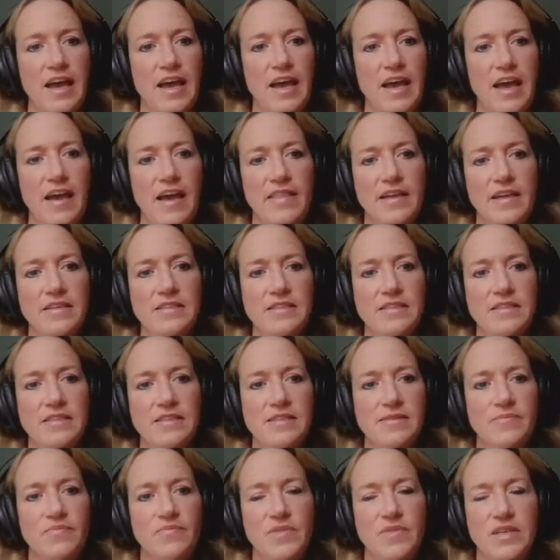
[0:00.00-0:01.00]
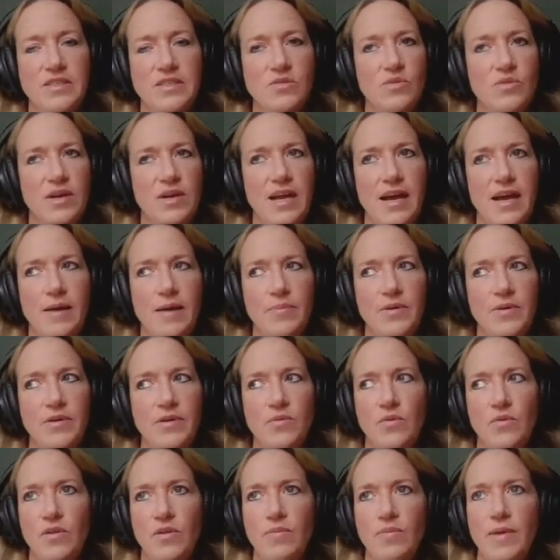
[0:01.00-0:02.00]
And that's what
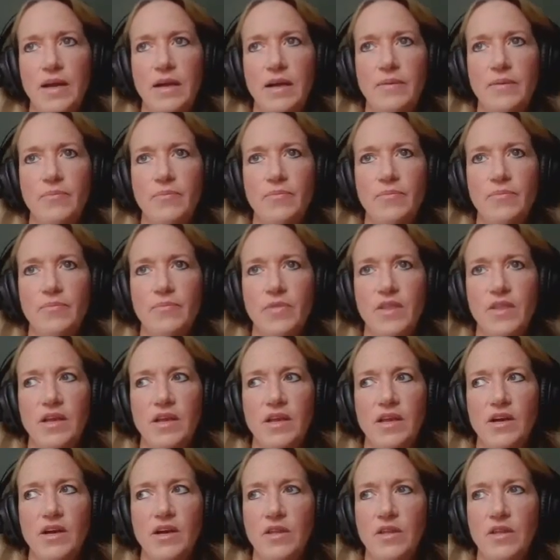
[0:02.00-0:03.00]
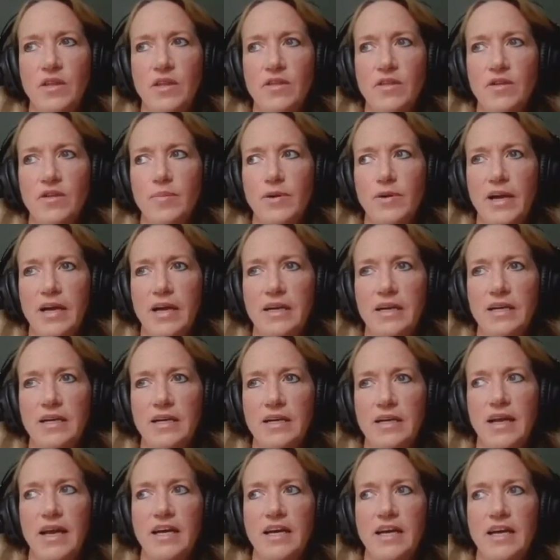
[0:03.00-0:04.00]
happened with my, the other brand I
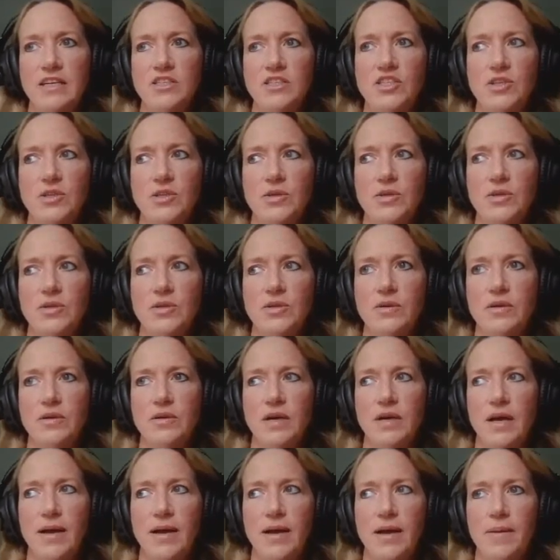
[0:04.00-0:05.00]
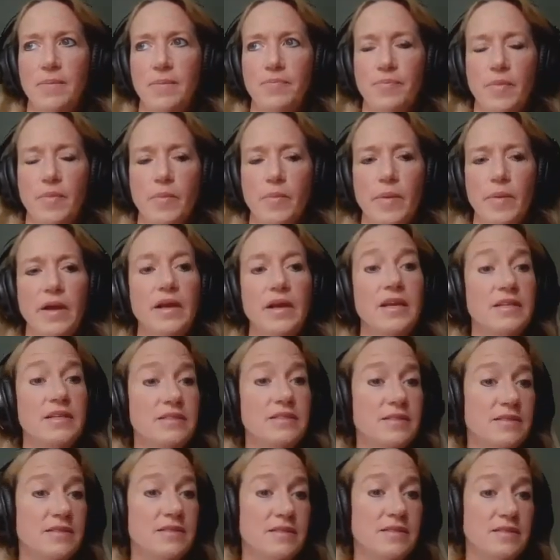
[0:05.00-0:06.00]
had too. But
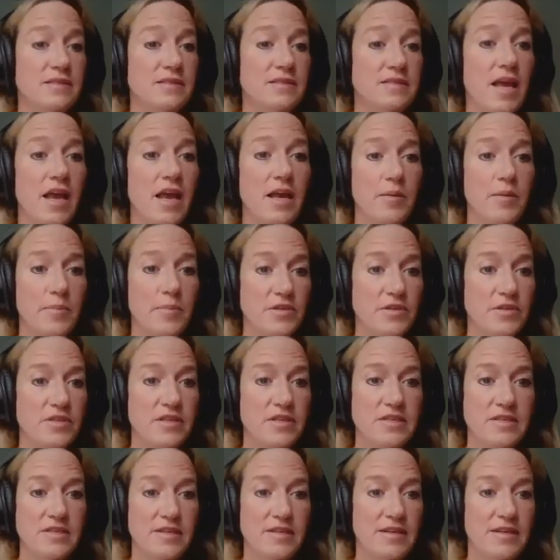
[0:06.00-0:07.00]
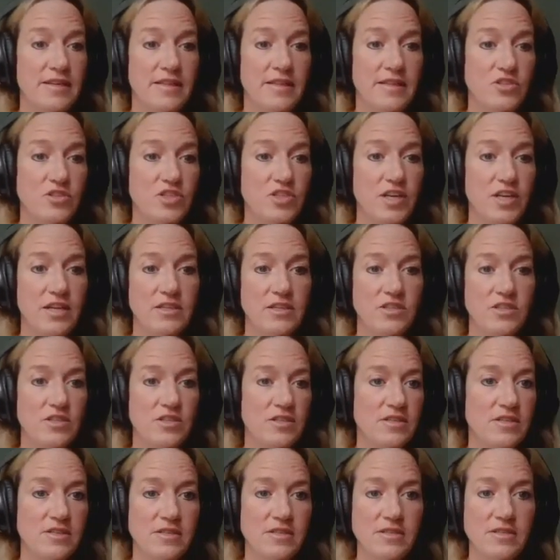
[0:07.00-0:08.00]
it's staying persistent on those
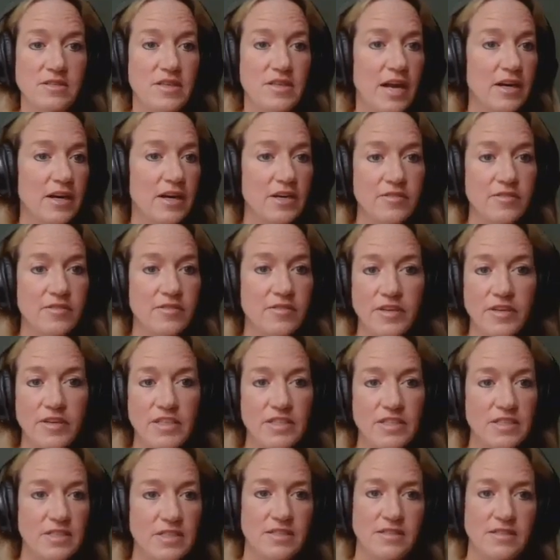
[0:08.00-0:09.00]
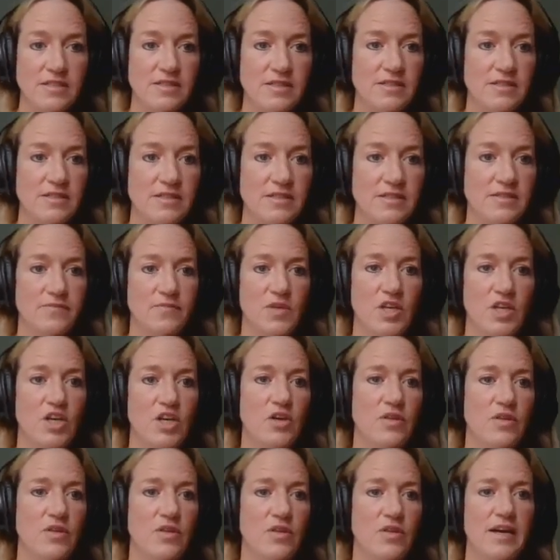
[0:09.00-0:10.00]
challenges and sacrifices,
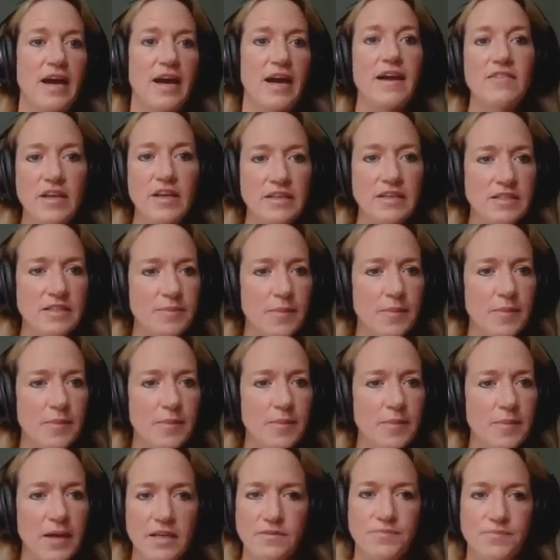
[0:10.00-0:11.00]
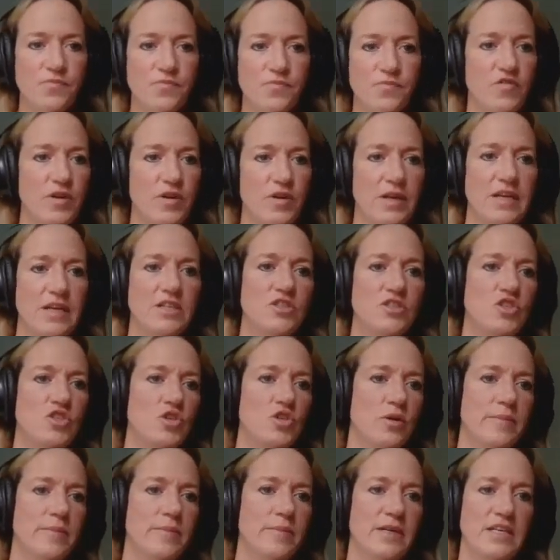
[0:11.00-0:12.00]
that I've had to make, but in
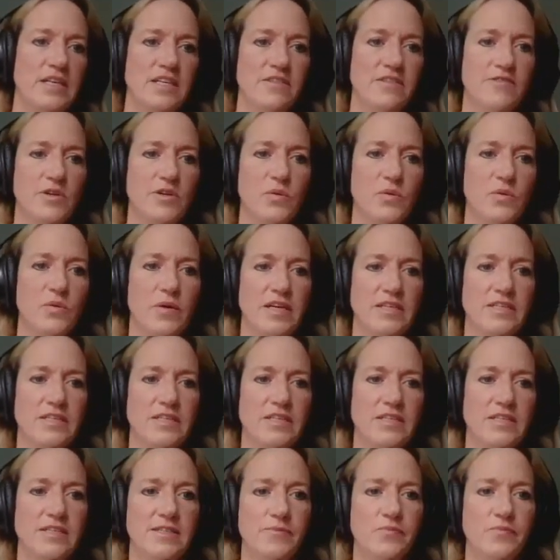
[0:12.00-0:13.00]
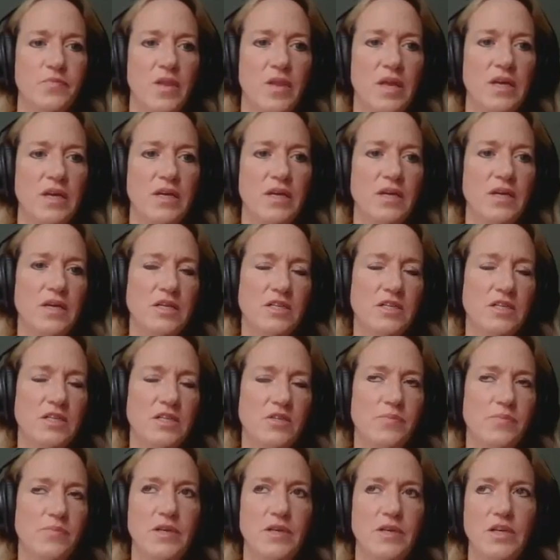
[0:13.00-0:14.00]
so many different ways, and just
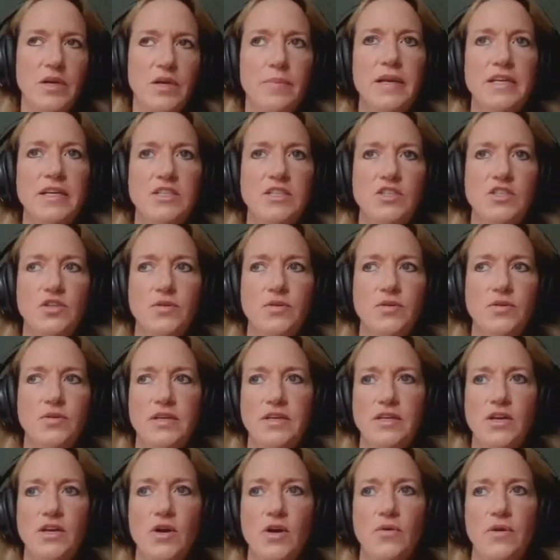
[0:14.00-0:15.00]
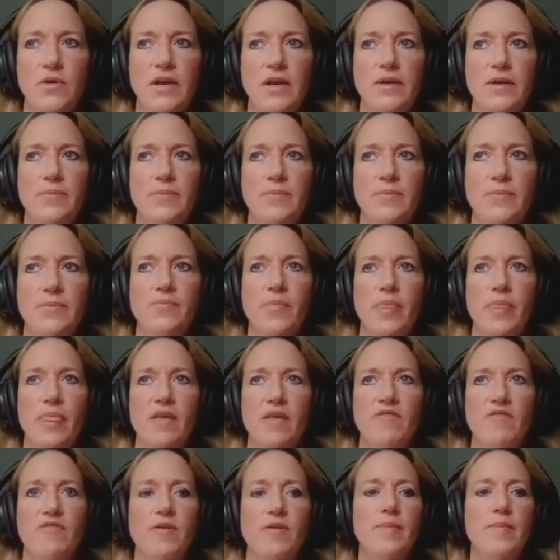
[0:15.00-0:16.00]
being committed to it and knowing
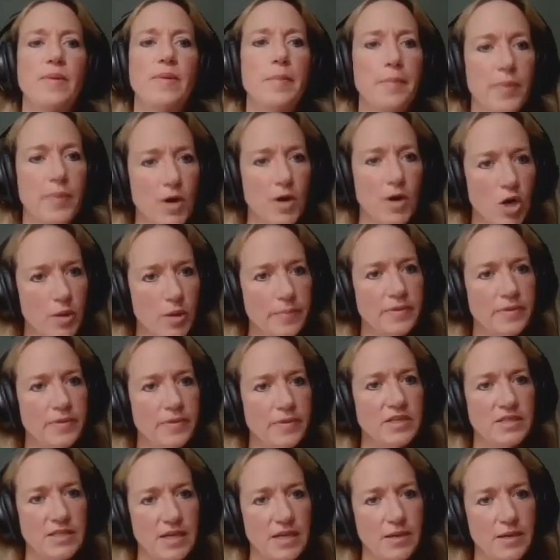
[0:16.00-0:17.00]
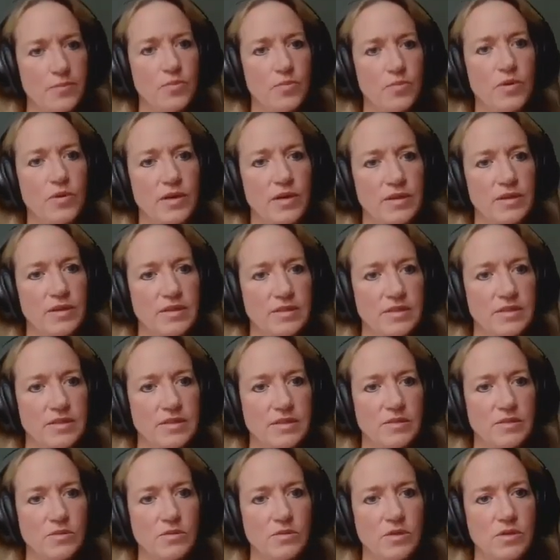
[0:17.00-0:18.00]
from a purpose standpoint, this
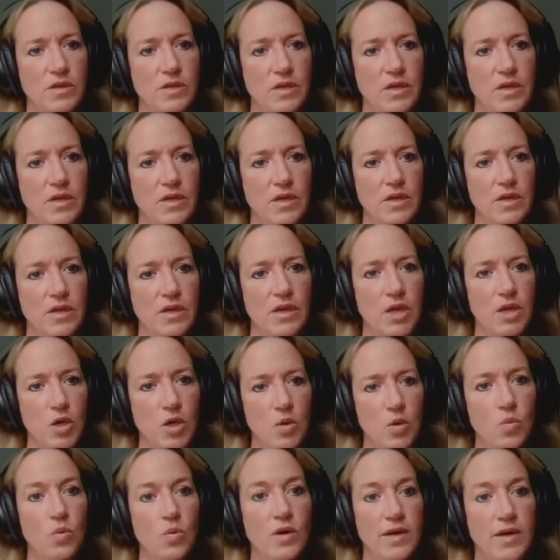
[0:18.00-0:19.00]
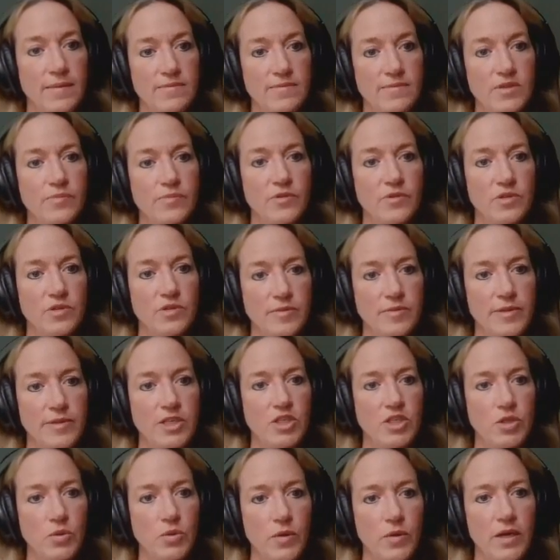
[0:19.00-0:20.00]
is, what I'm supposed to be
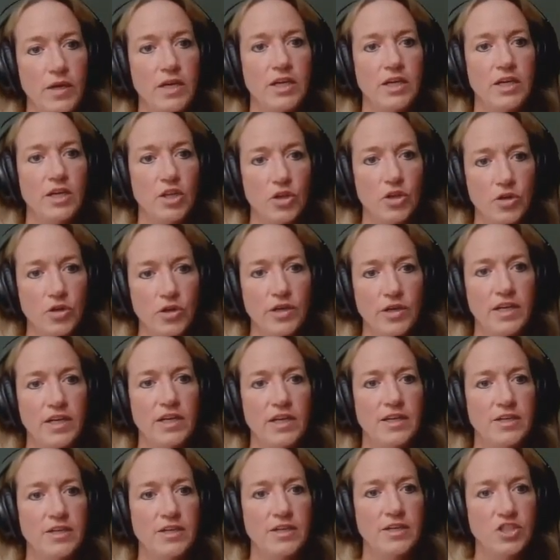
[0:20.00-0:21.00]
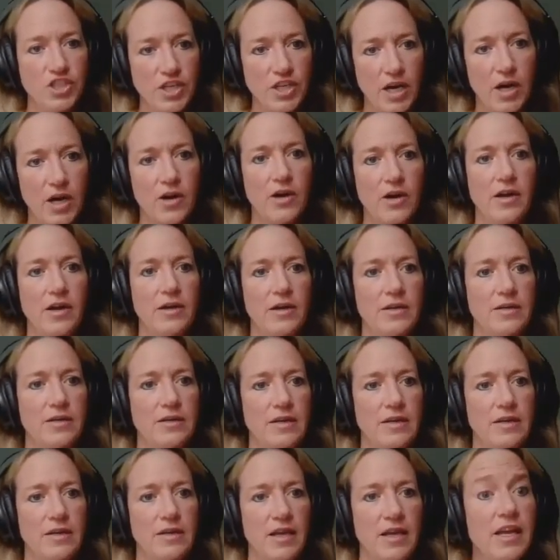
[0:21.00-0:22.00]
doing and learning and sharing
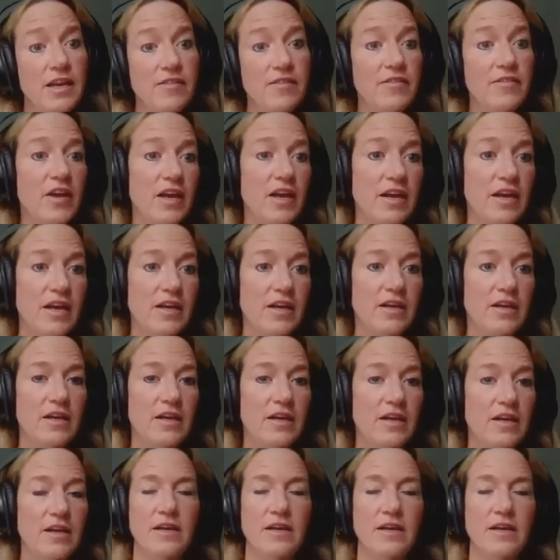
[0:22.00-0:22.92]
and innovating,